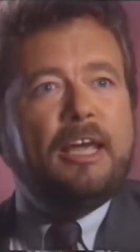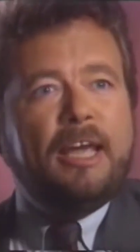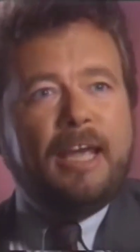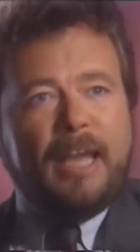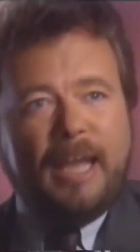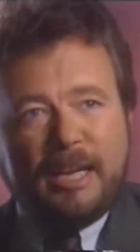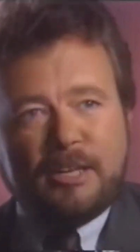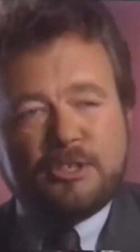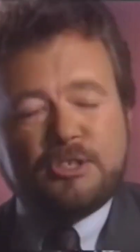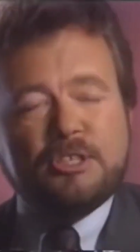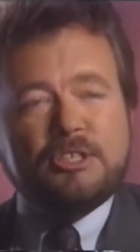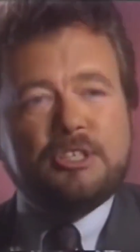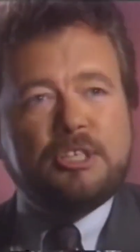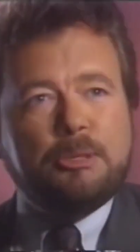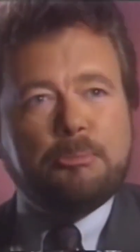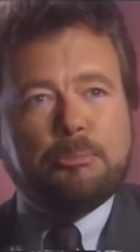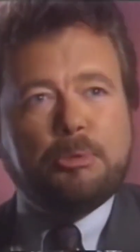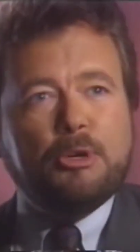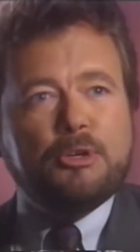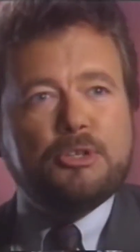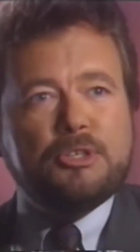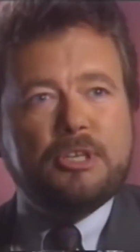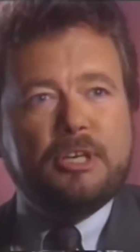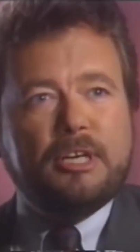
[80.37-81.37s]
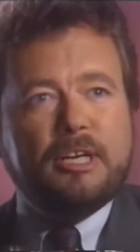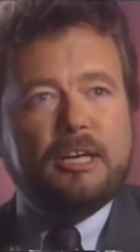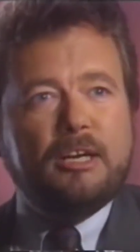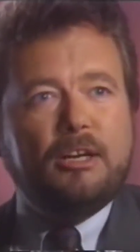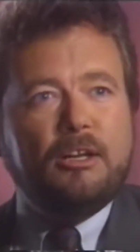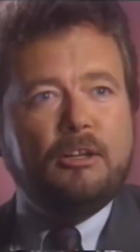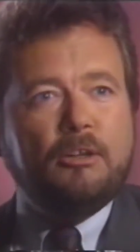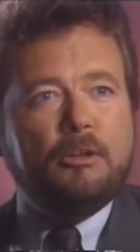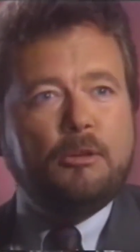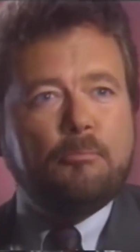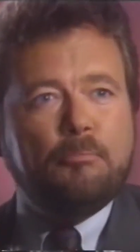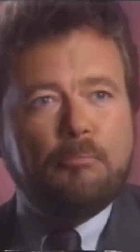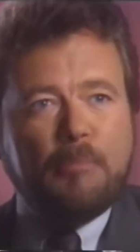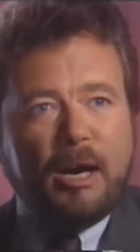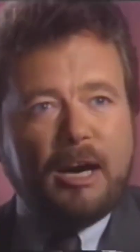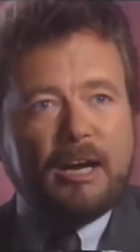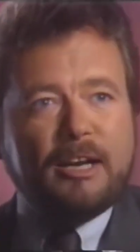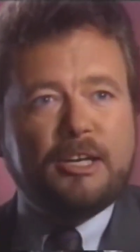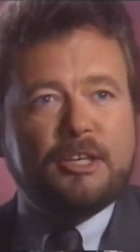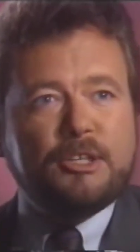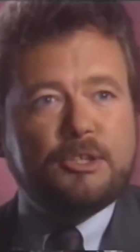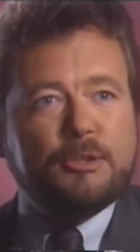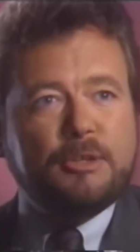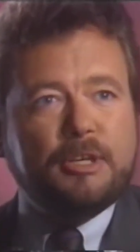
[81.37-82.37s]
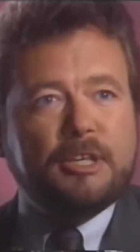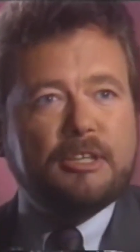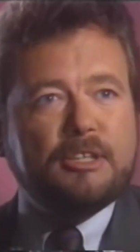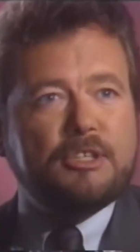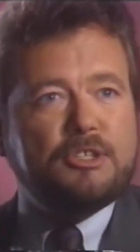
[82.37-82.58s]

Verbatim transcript: agency personnel monitoring